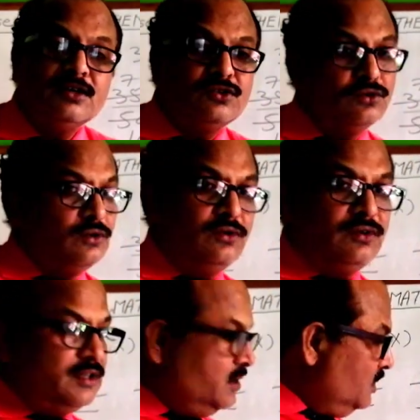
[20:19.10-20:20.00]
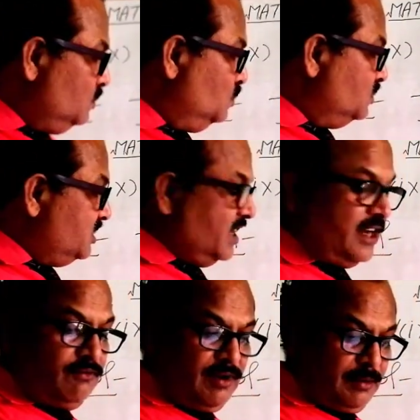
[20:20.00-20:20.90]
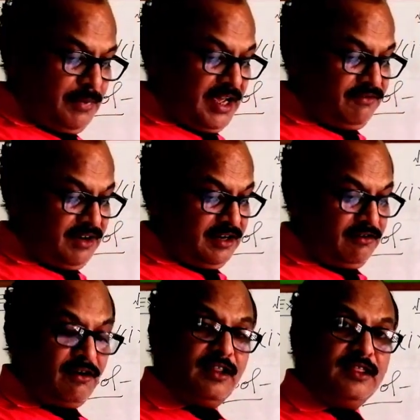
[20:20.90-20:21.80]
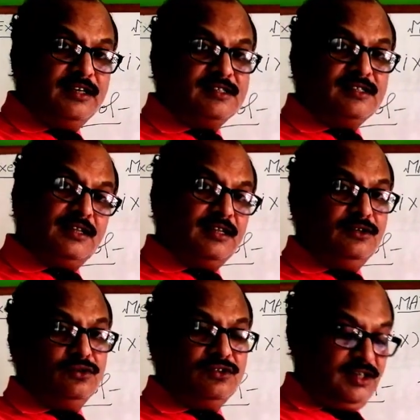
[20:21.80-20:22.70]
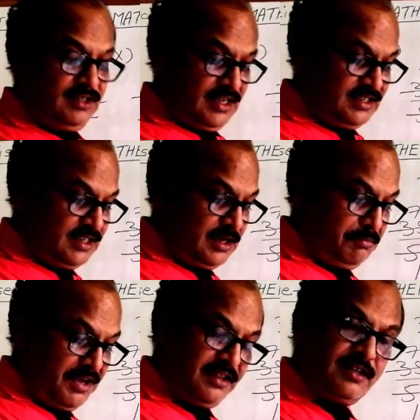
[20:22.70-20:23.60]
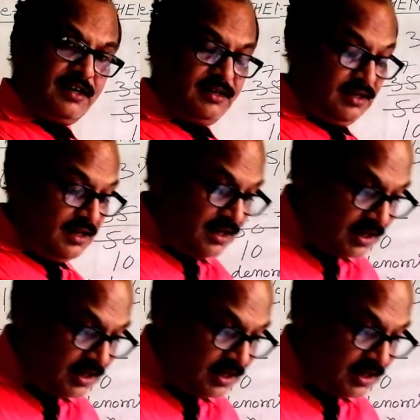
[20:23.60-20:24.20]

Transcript: So you check one by one all these using the same method.